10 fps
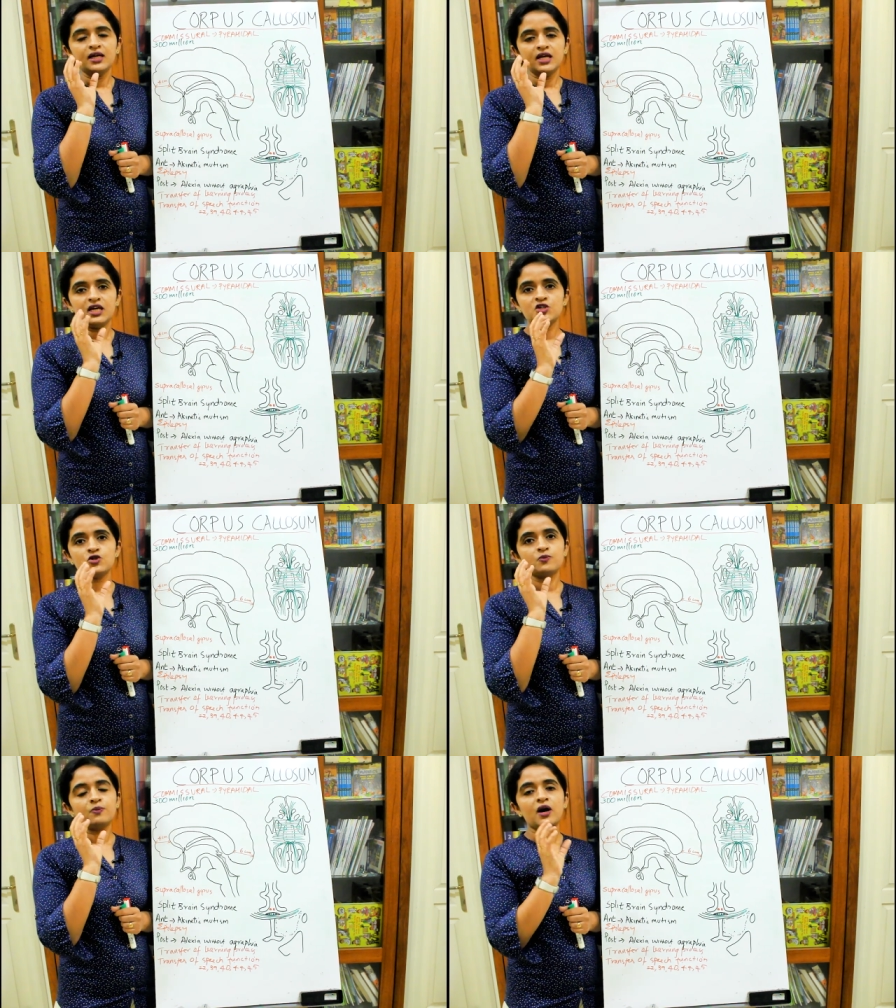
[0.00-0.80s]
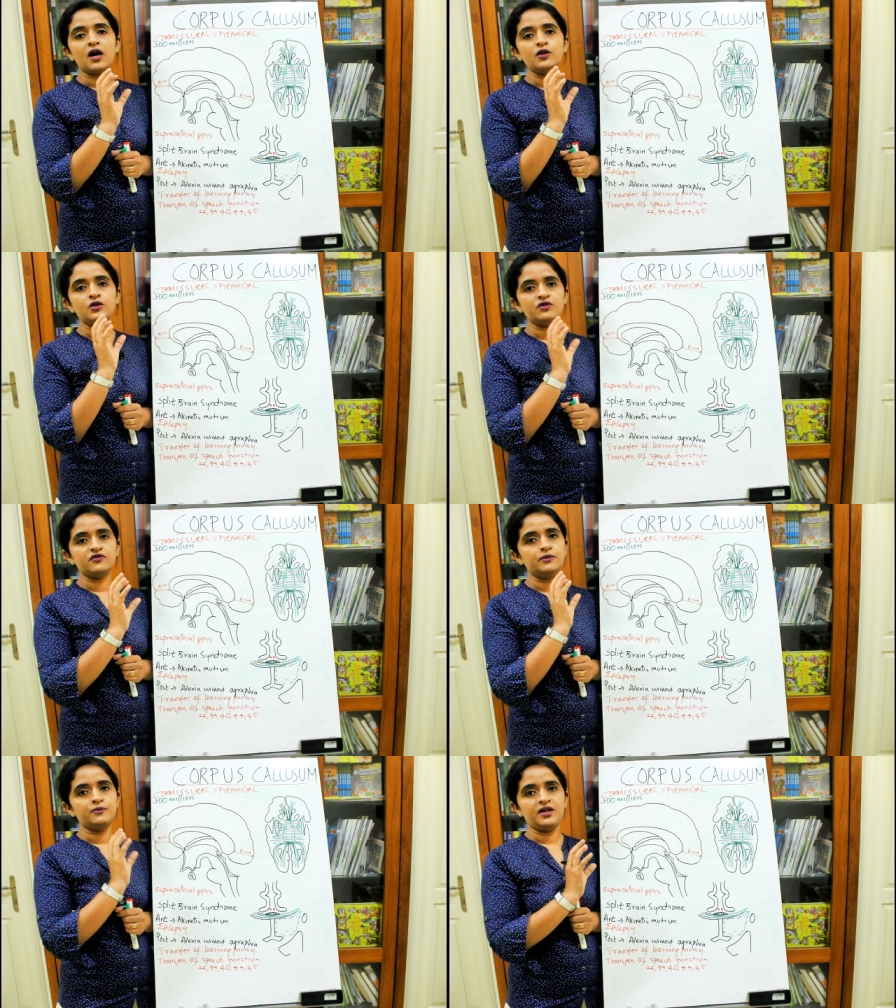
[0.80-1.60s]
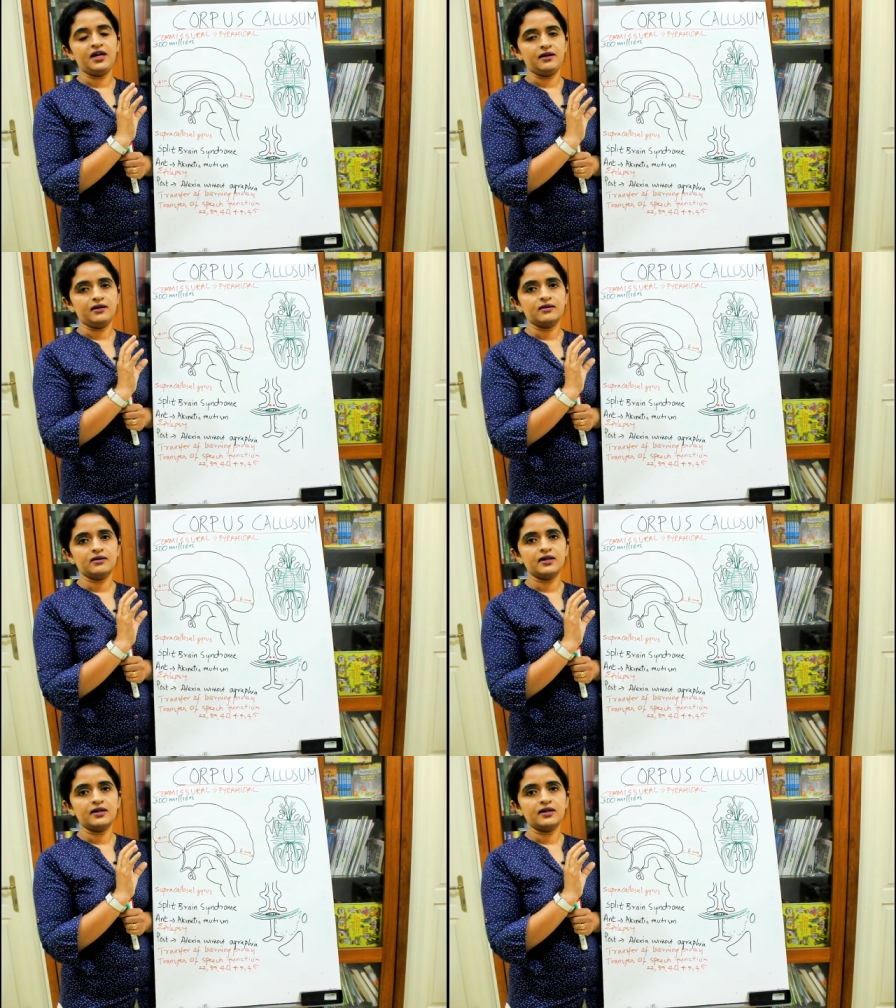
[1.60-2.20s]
each part of the brain,